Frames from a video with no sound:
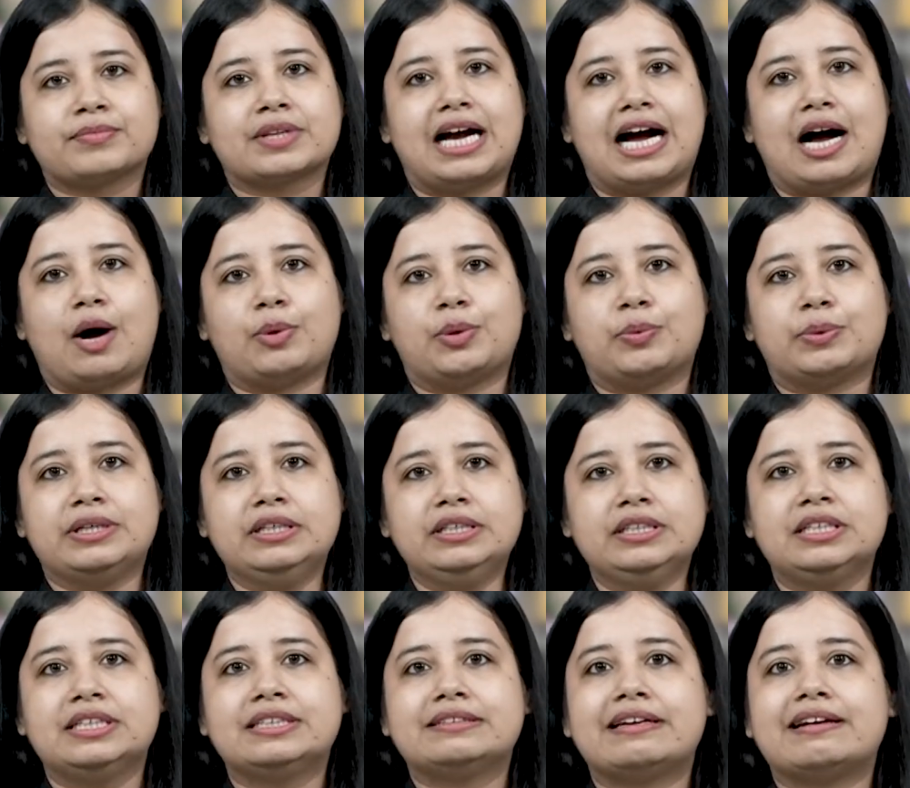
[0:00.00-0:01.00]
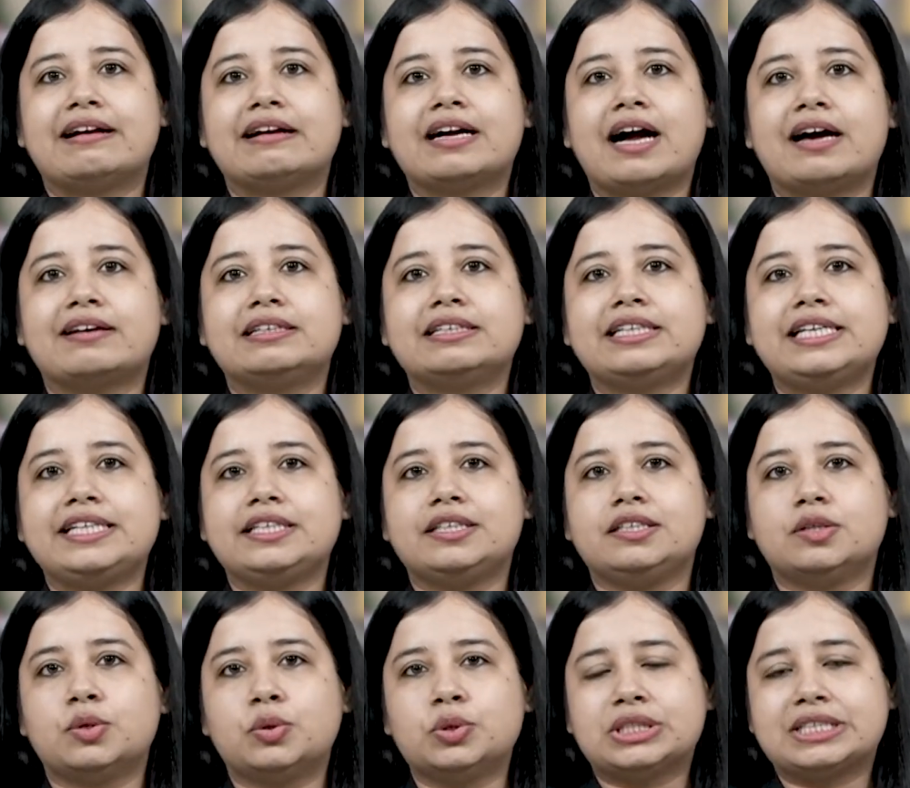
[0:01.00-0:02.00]
However, there are currently
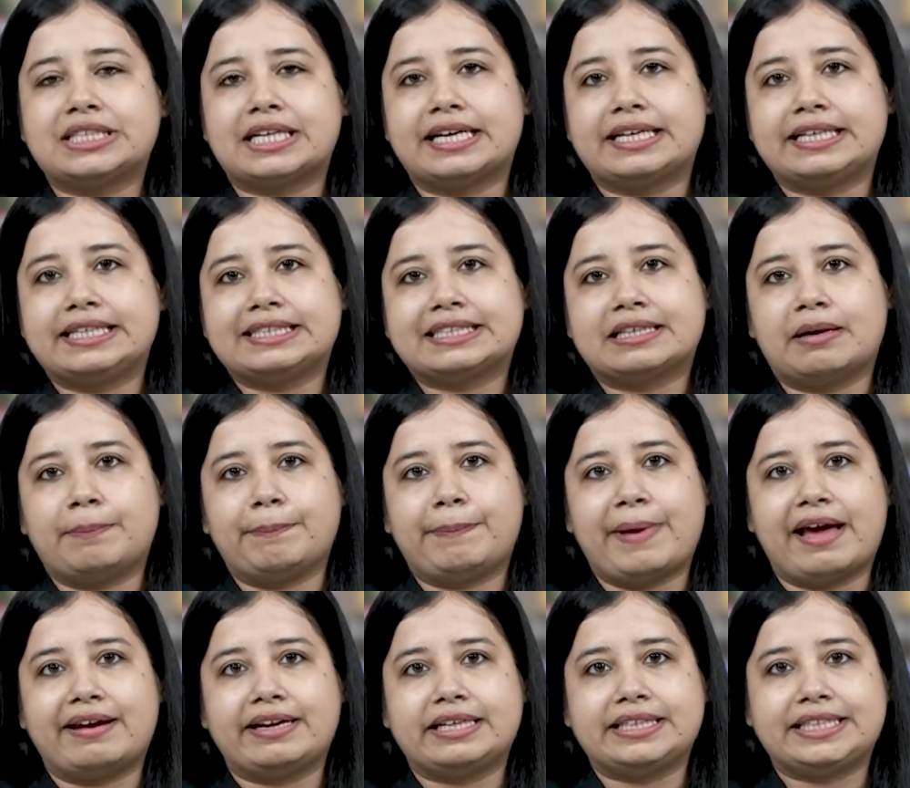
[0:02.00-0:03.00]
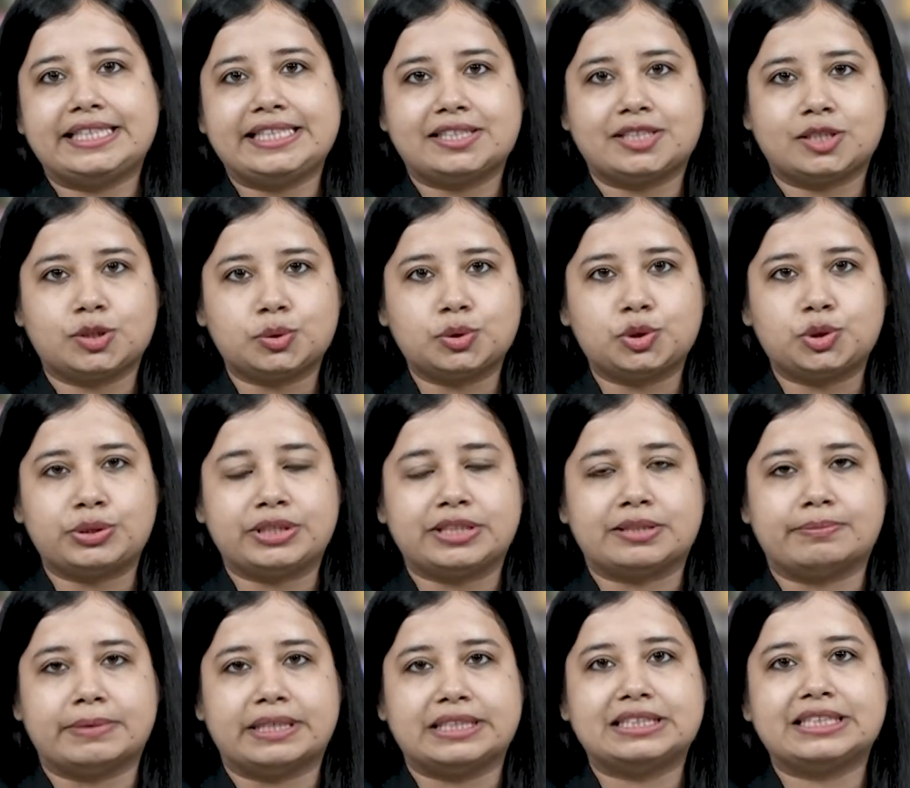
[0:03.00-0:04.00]
no studies comparing these two
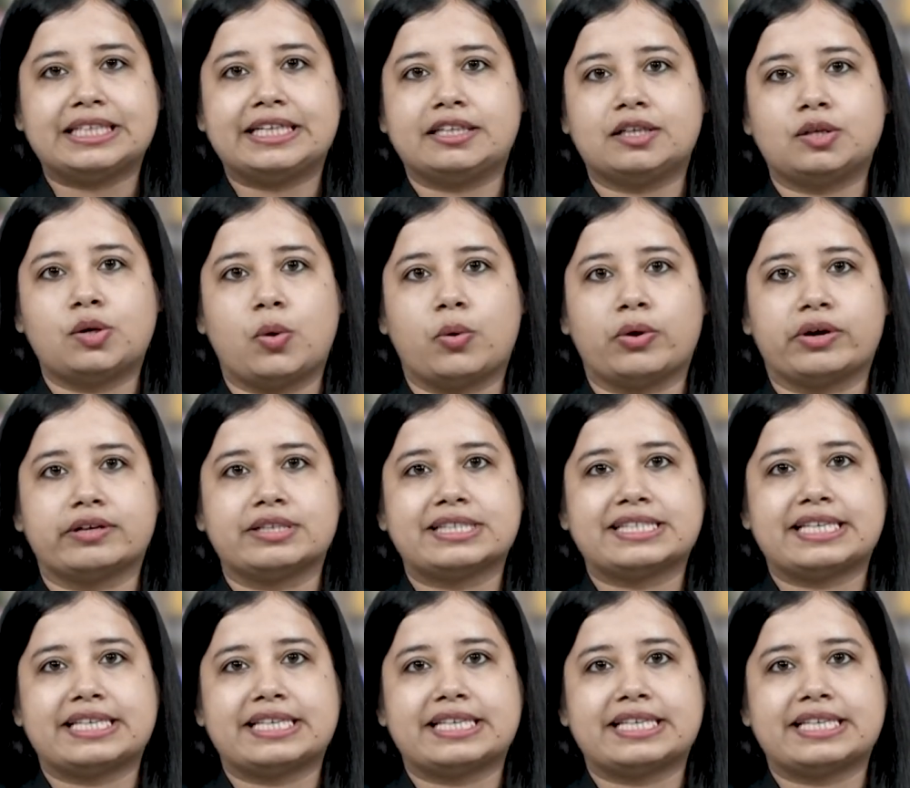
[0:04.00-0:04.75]
treatments in a Korean